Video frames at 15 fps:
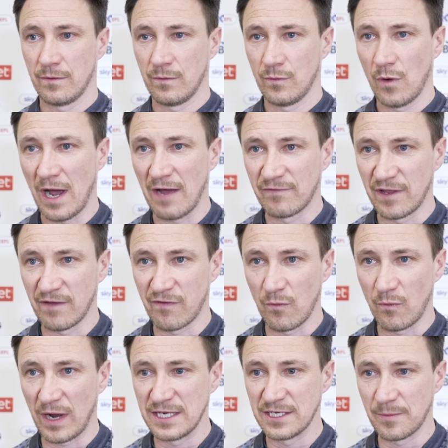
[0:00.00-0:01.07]
We'll have
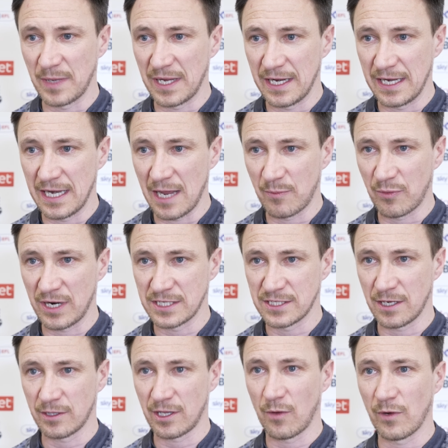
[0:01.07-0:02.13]
different ways of beating their press.
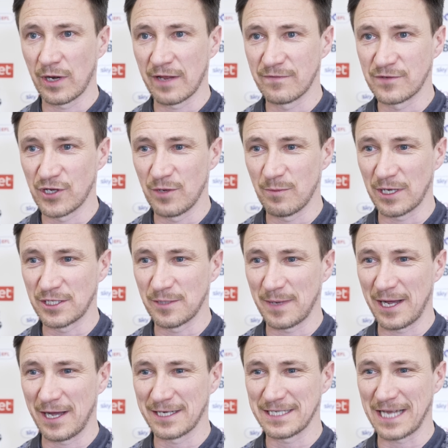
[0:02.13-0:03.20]
I don't want to give too much
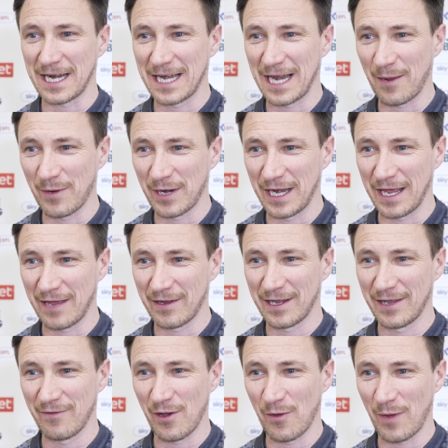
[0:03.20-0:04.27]
about exactly how we're going to
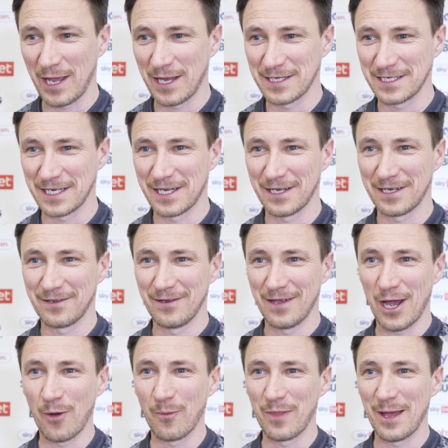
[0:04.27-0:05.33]
give it away, because it could
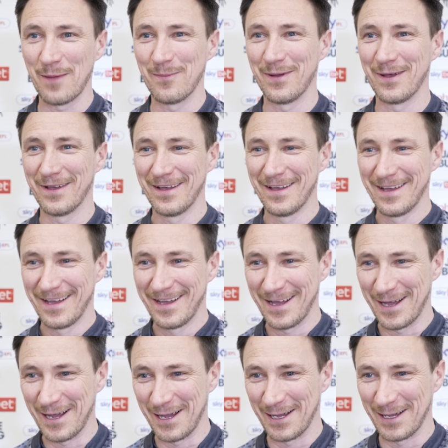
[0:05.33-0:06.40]
help them
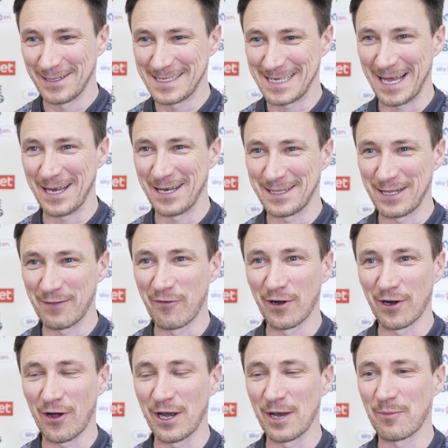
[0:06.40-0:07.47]
set a
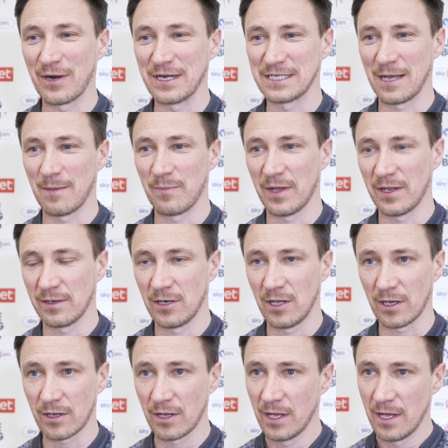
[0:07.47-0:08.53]
different kind of press up. But
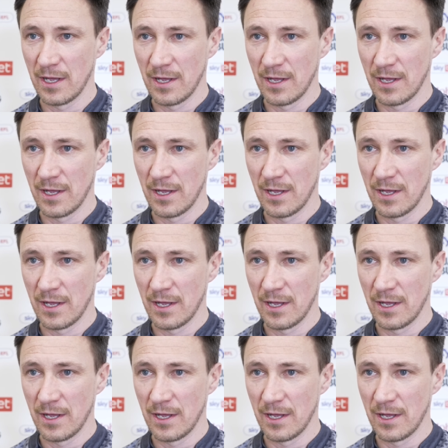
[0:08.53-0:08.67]
look,